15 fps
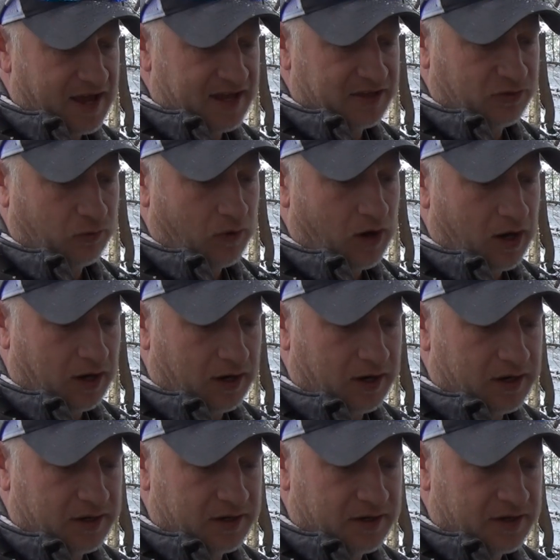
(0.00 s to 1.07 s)
hit the water,
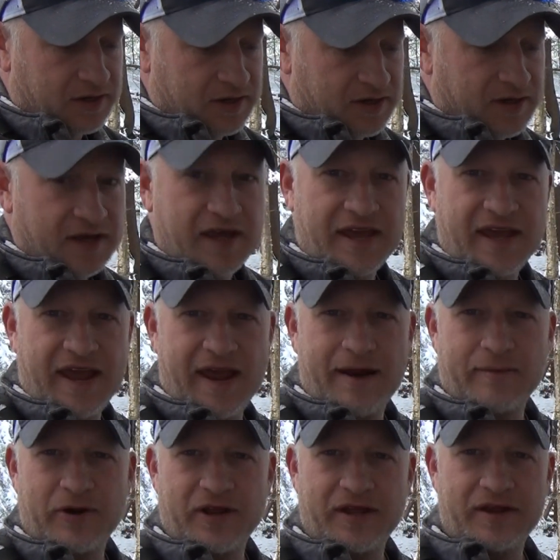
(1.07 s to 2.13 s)
he
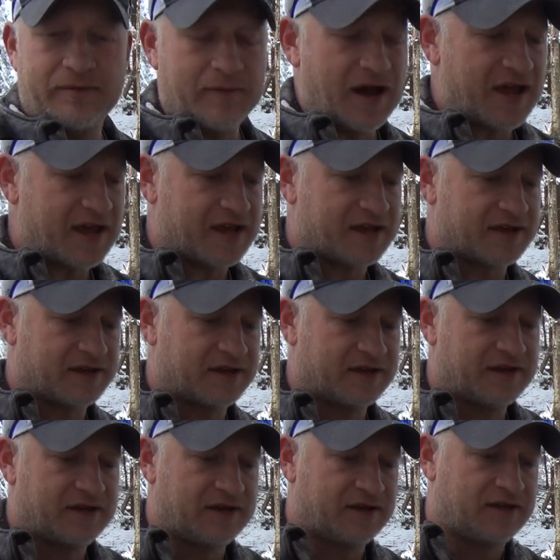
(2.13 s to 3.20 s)
hammered it. And look
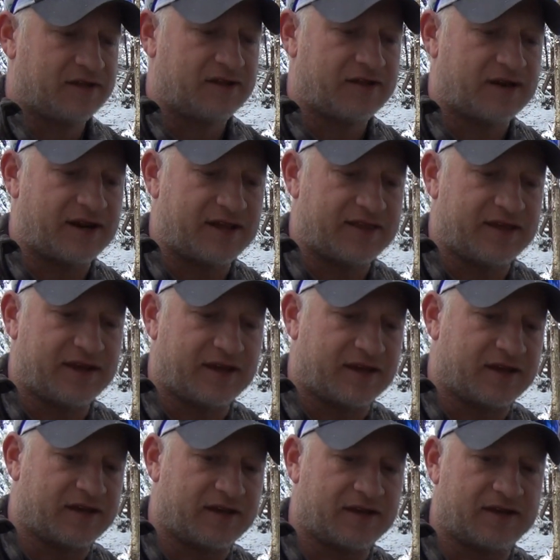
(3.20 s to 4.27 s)
at that thing,
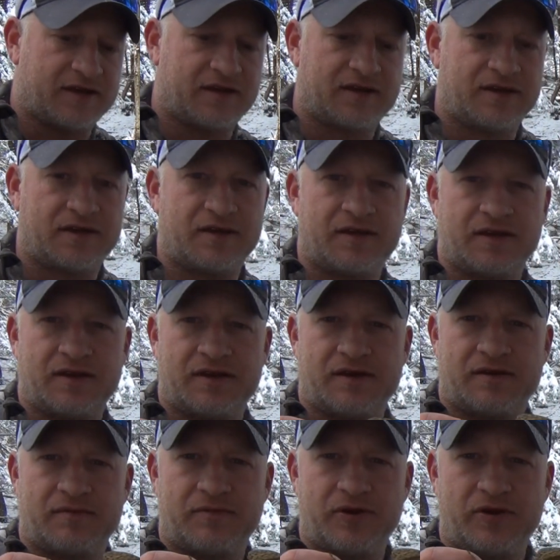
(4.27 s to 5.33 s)

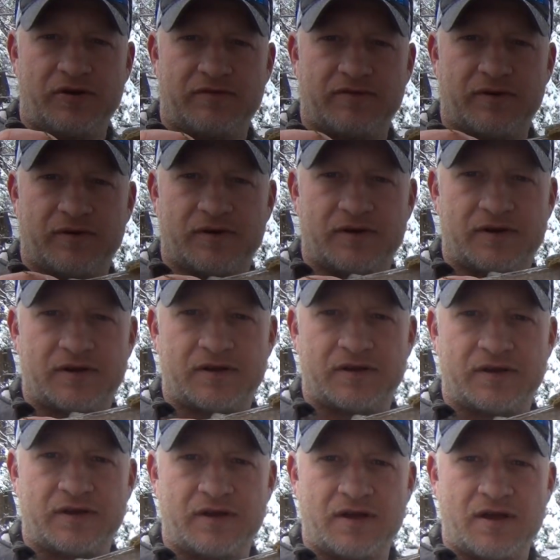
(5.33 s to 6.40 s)
beautiful.
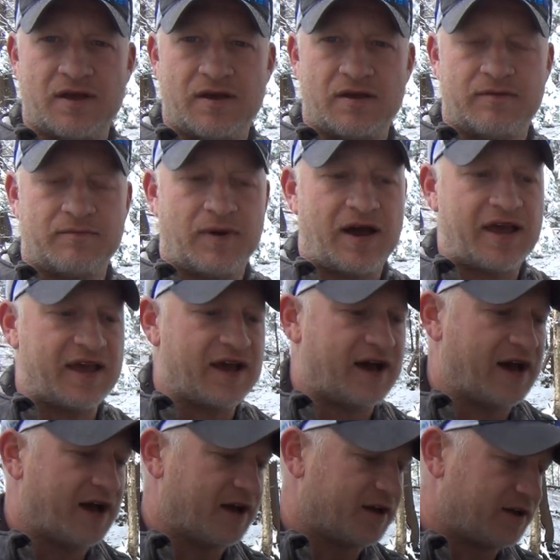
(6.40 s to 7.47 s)

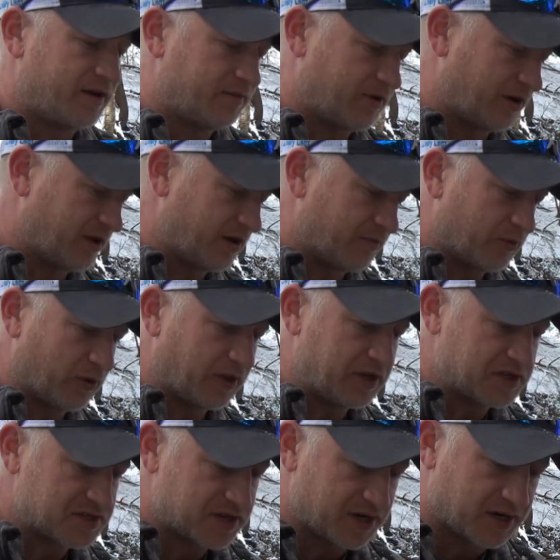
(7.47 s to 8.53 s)
I'm gonna get him
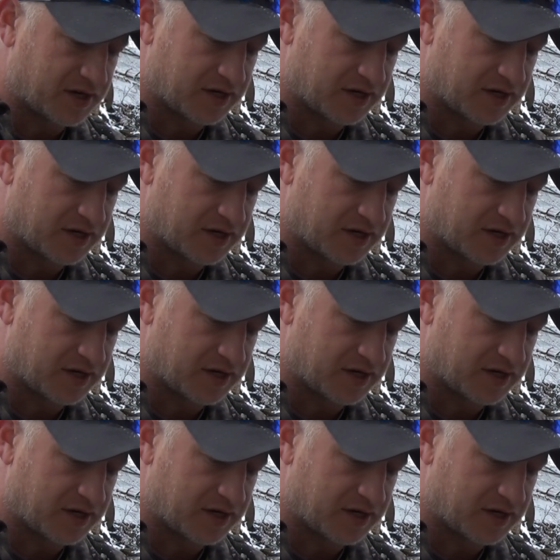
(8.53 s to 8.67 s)
released here.